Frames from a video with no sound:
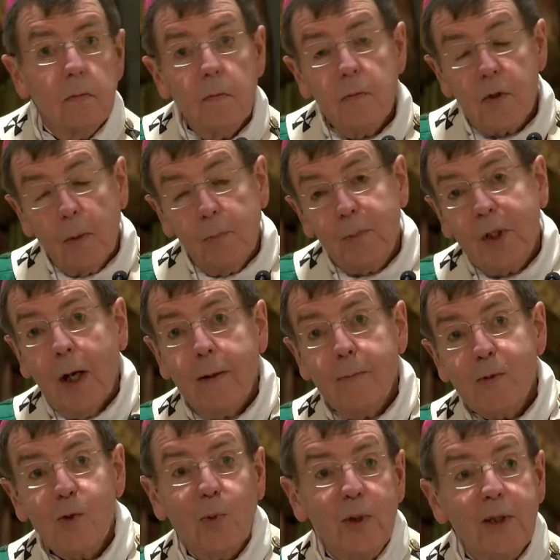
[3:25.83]

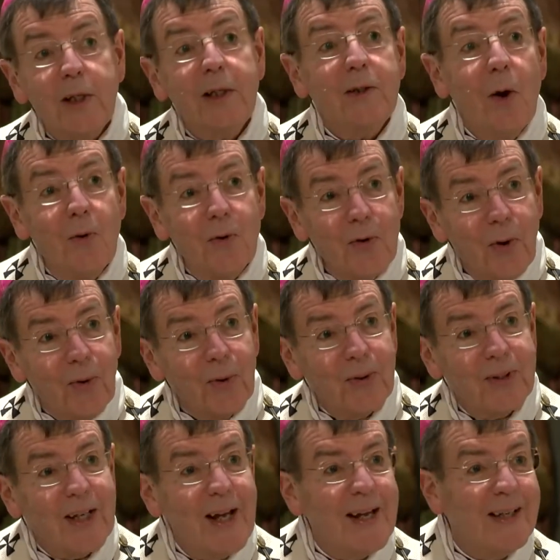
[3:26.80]
sometimes when they don't
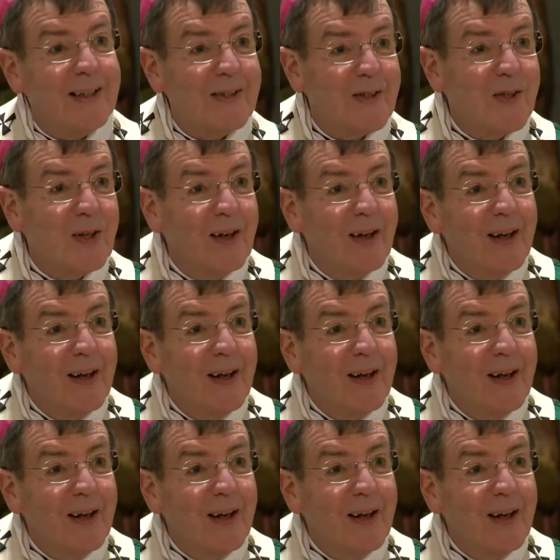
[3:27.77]
hold hands,